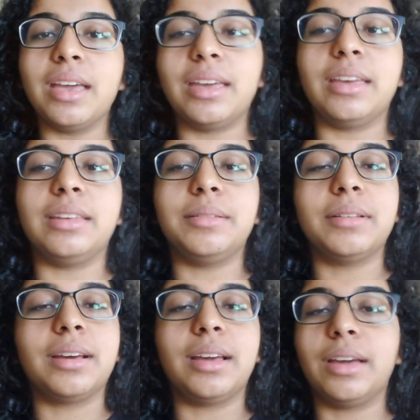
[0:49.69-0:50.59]
and
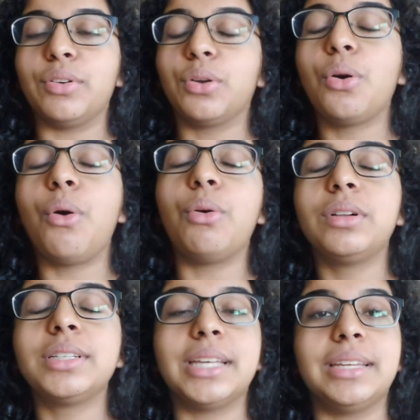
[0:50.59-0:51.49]
I have a
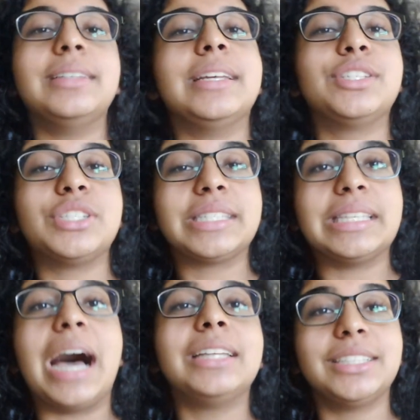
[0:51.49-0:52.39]
cold and it's just
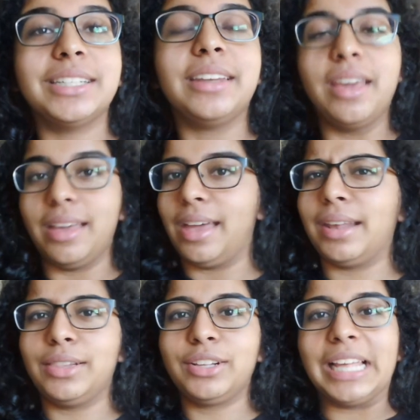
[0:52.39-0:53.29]
not good
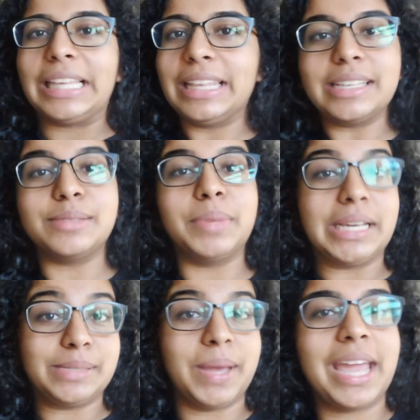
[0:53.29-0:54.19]
and I look like this
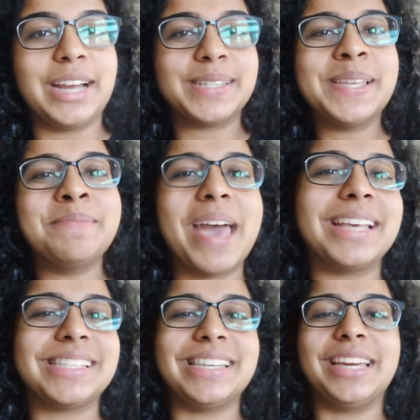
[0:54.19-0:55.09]
because my hair is a
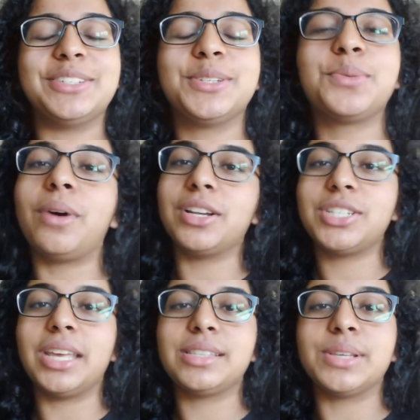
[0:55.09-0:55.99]
mess and I just
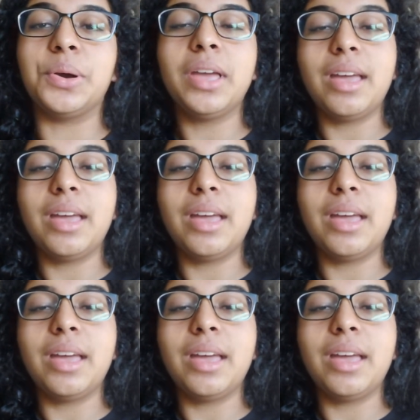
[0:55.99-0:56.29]
washed it so